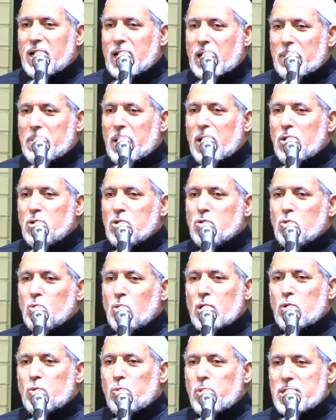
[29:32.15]
about
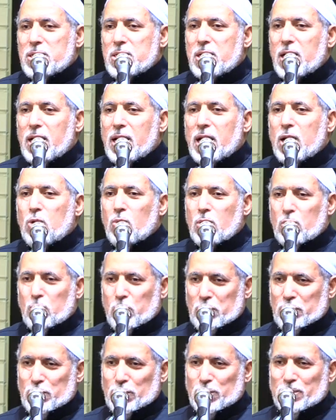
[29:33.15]
what we say and what
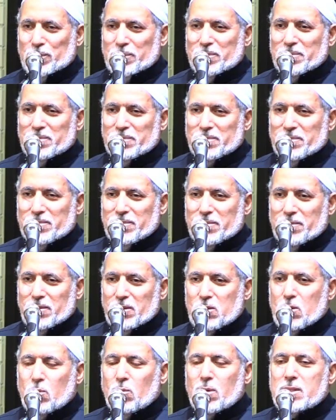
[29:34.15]
we do.
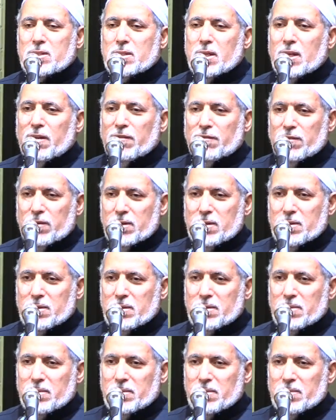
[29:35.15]
So what's the
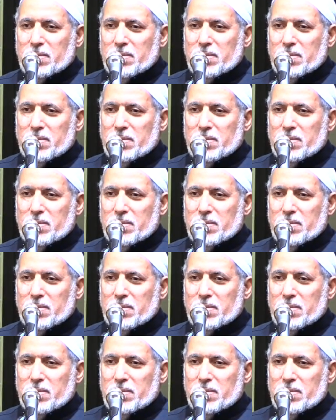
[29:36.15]
difference?